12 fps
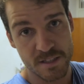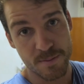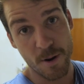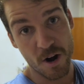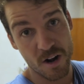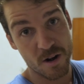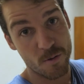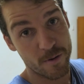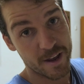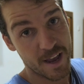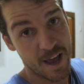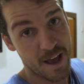And tomorrow
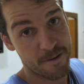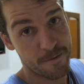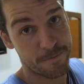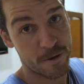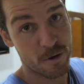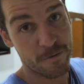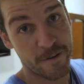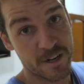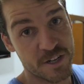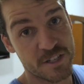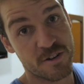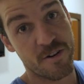we have a few
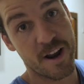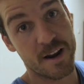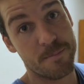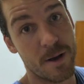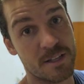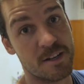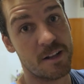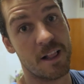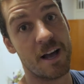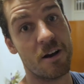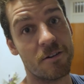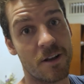adventures around
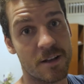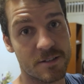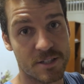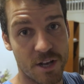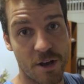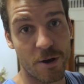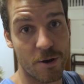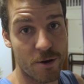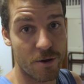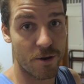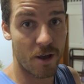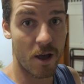Batticaloa,
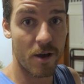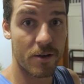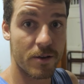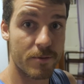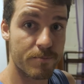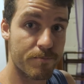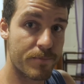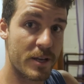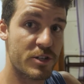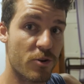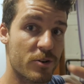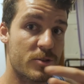so
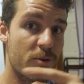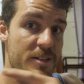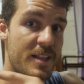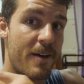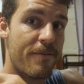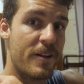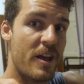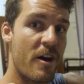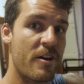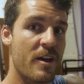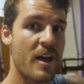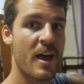be sure to watch that
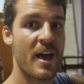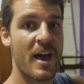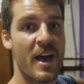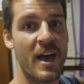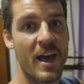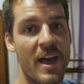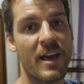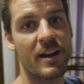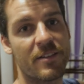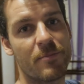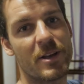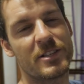video.
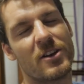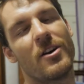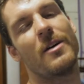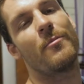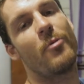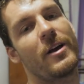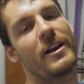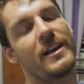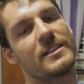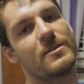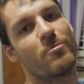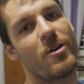And in the meantime, we're gonna
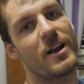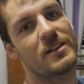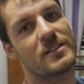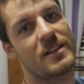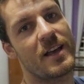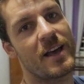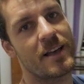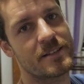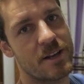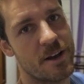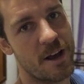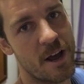get some rest.
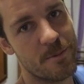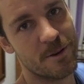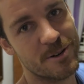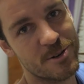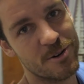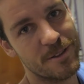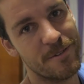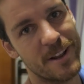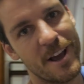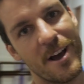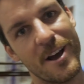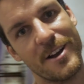So I hope you enjoyed the
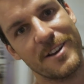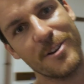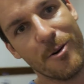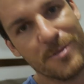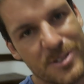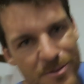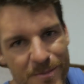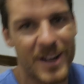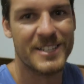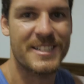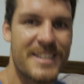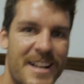video. Not too
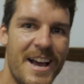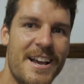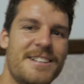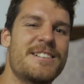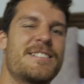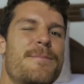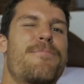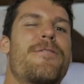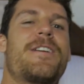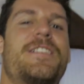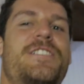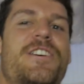much today, just a
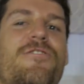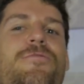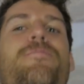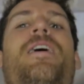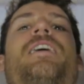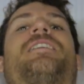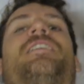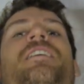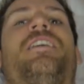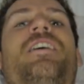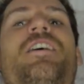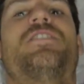pretty chilled back
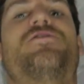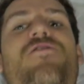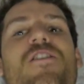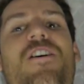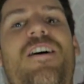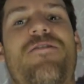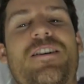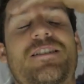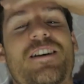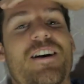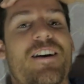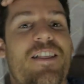drive.
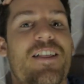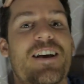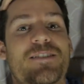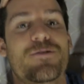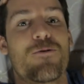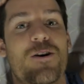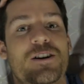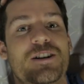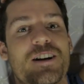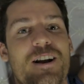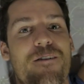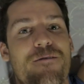So thanks for
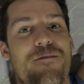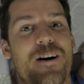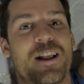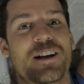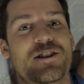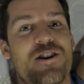watching, follow your